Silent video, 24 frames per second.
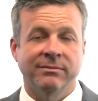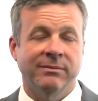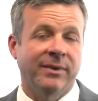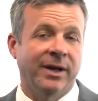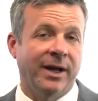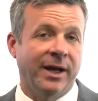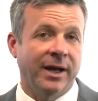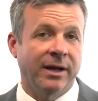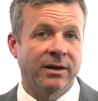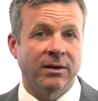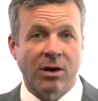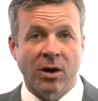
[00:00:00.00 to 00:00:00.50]

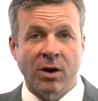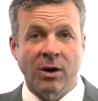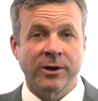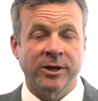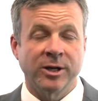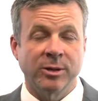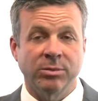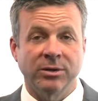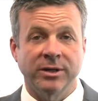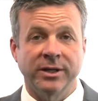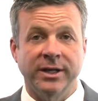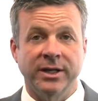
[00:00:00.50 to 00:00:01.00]
and
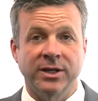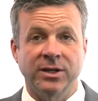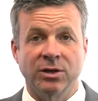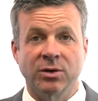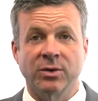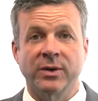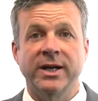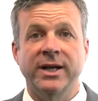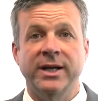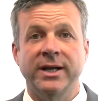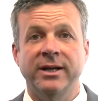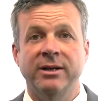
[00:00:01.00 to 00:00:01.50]
arguably
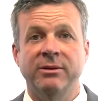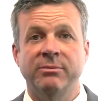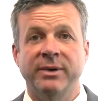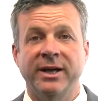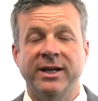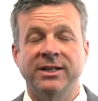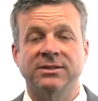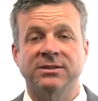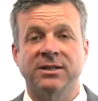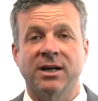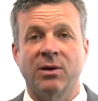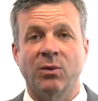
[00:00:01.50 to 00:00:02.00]
greed
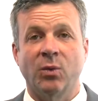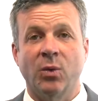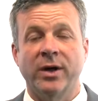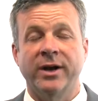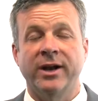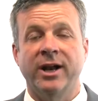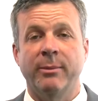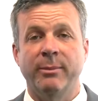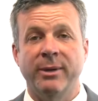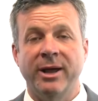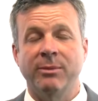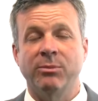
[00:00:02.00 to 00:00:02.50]
based on wanting
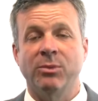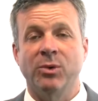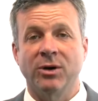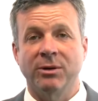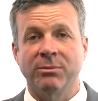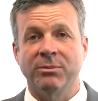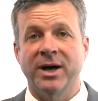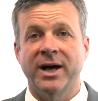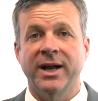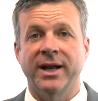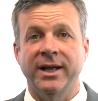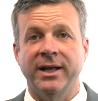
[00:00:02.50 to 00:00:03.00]
to make more
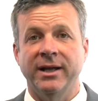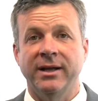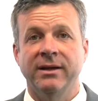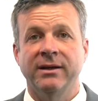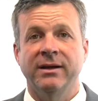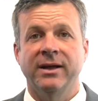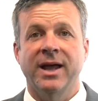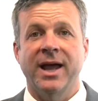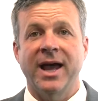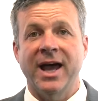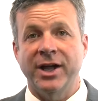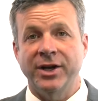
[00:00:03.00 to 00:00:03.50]
money
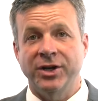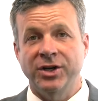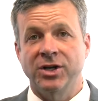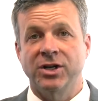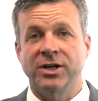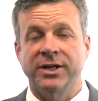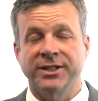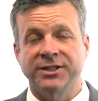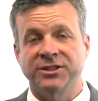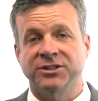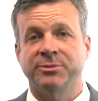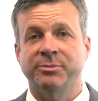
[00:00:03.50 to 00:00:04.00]
at your
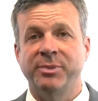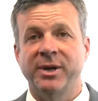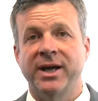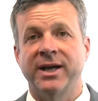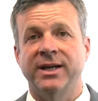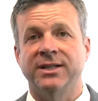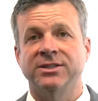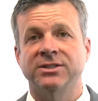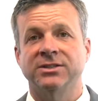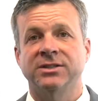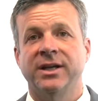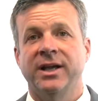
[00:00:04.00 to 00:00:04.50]

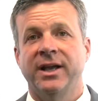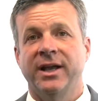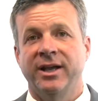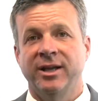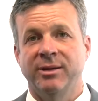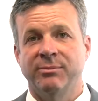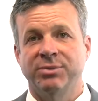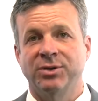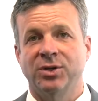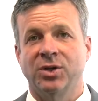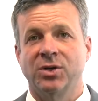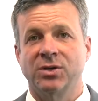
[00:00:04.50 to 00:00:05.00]
expense,
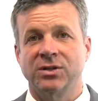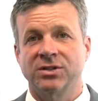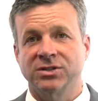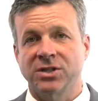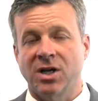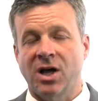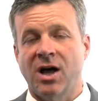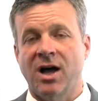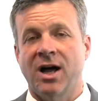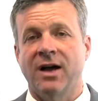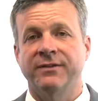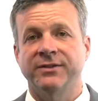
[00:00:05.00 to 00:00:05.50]
employers
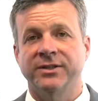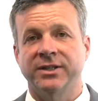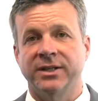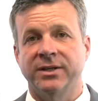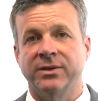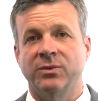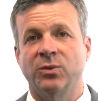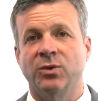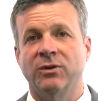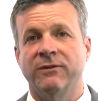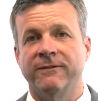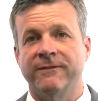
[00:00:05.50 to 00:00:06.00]

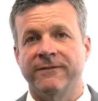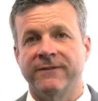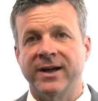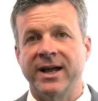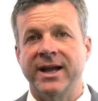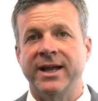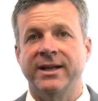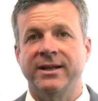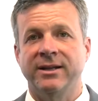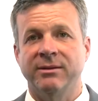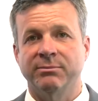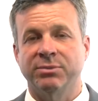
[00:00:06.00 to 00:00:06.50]
often will
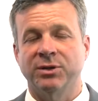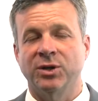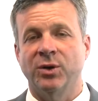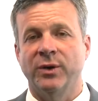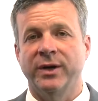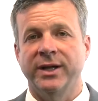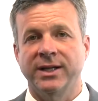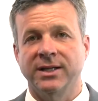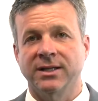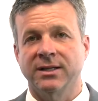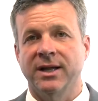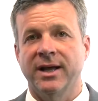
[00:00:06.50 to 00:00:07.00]
fight
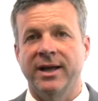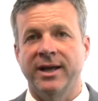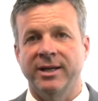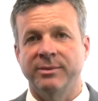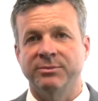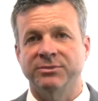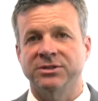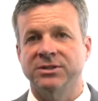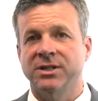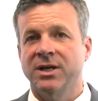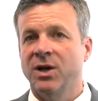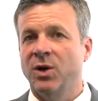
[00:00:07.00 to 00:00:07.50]
employee
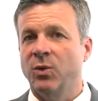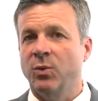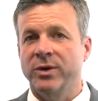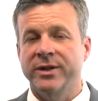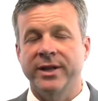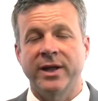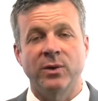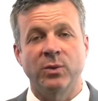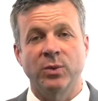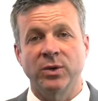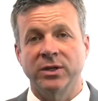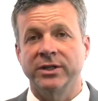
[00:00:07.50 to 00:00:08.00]
claims when
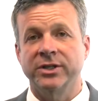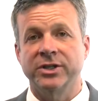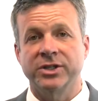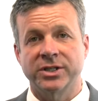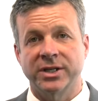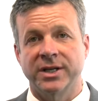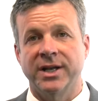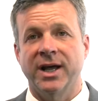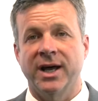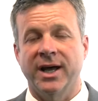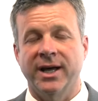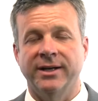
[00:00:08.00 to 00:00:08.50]
they really
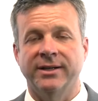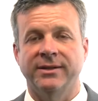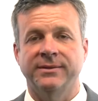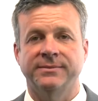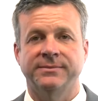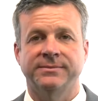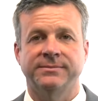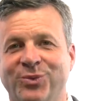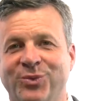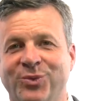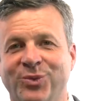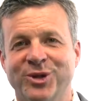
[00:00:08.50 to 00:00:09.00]
should not.
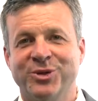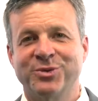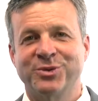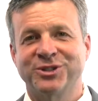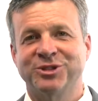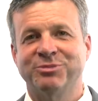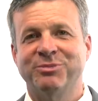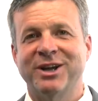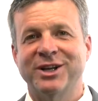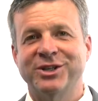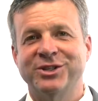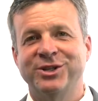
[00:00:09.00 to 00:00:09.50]
With
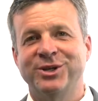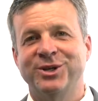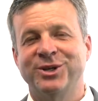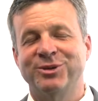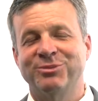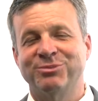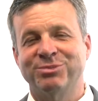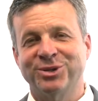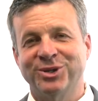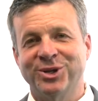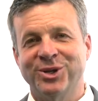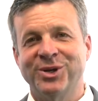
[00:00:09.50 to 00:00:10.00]
respect to your
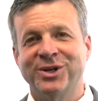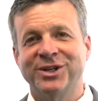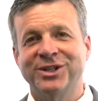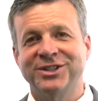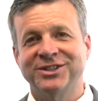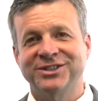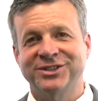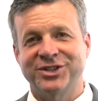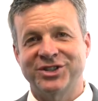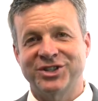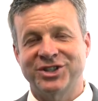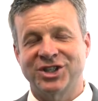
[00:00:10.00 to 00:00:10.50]

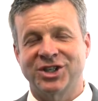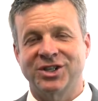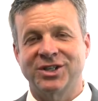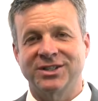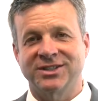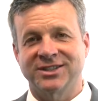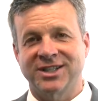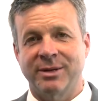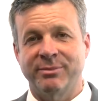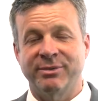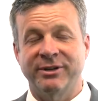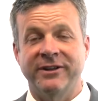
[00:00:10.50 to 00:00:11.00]
employer's insurance
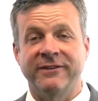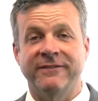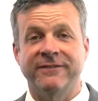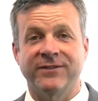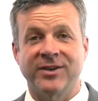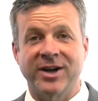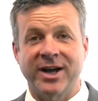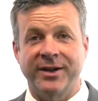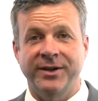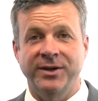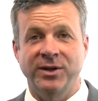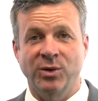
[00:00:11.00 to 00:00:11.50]
company
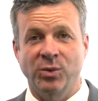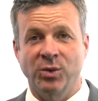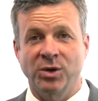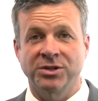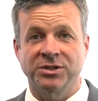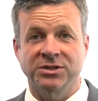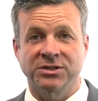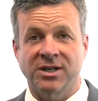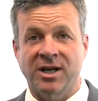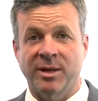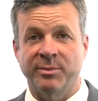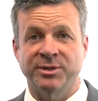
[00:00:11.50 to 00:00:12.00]
fighting your
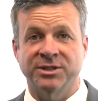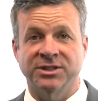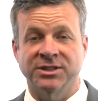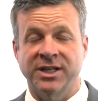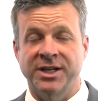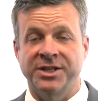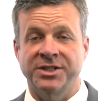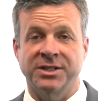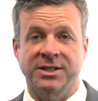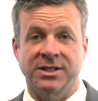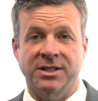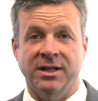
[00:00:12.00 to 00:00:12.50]
workers'
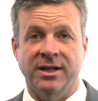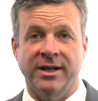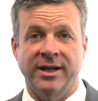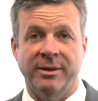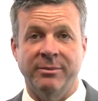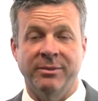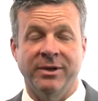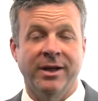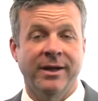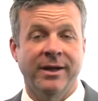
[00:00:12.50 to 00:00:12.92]
compensation claim,